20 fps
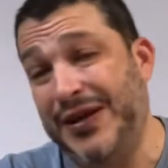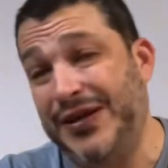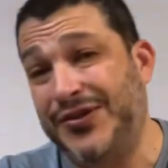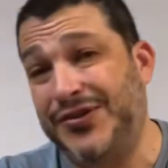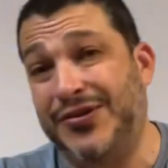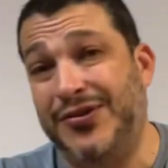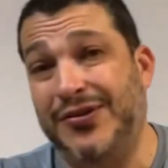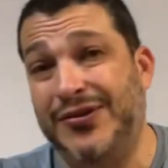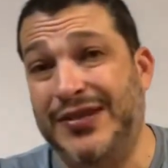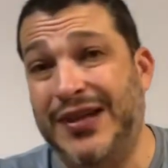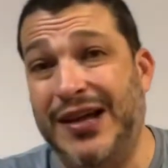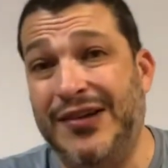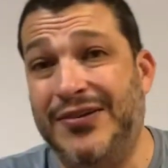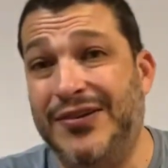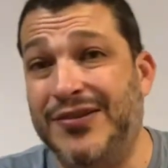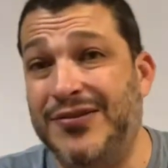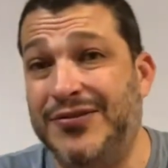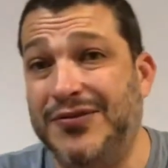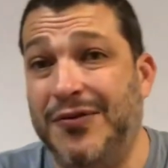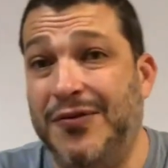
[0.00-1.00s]
churros out there
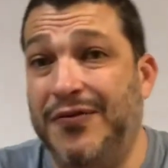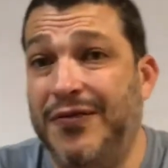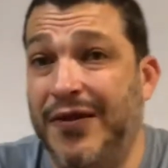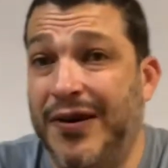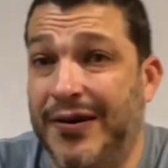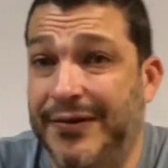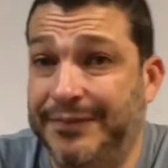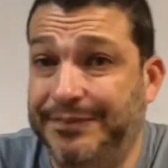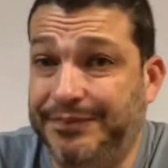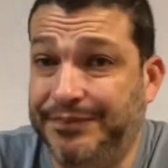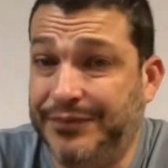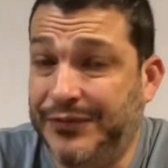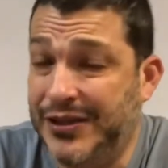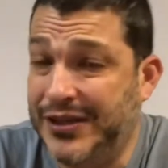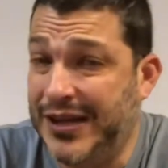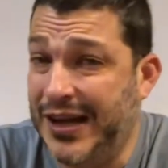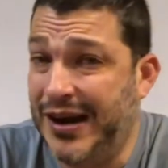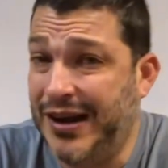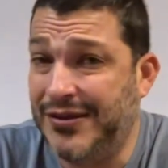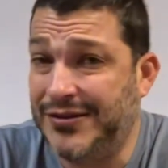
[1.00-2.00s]
so far.
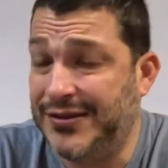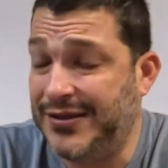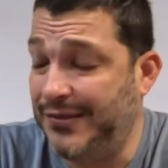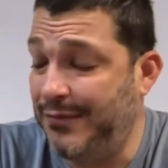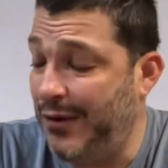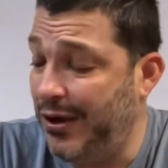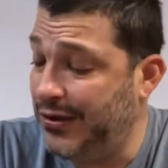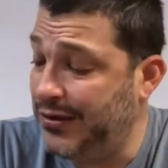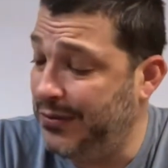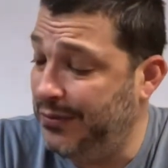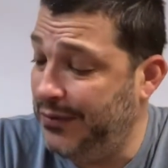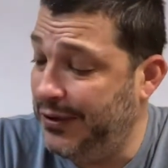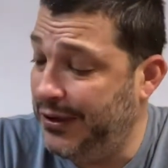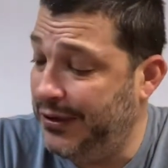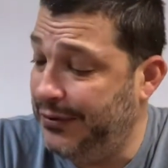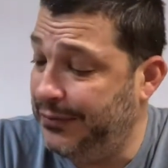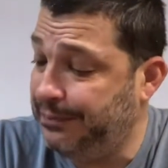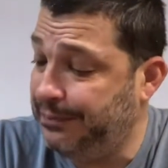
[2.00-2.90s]
Shout outs to Malt-O-Meal.